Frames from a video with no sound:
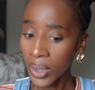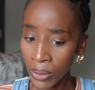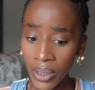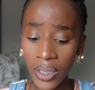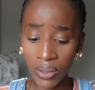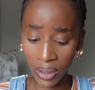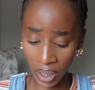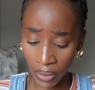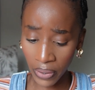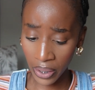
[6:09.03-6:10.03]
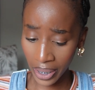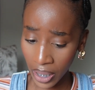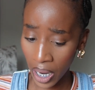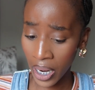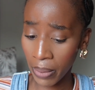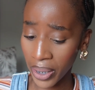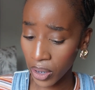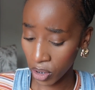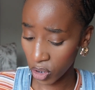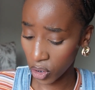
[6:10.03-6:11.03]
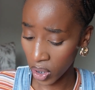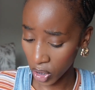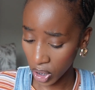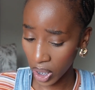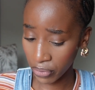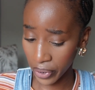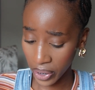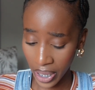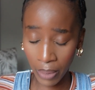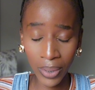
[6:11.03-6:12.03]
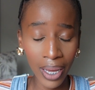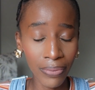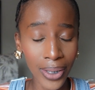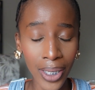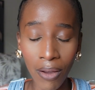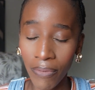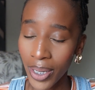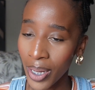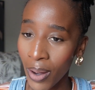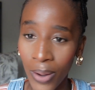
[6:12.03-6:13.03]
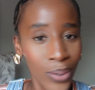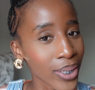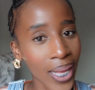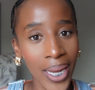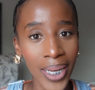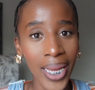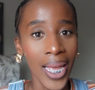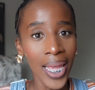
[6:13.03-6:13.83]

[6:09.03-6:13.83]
you need to think of a rate card. How much are you going to charge for your time, your efforts, and your videos, honey?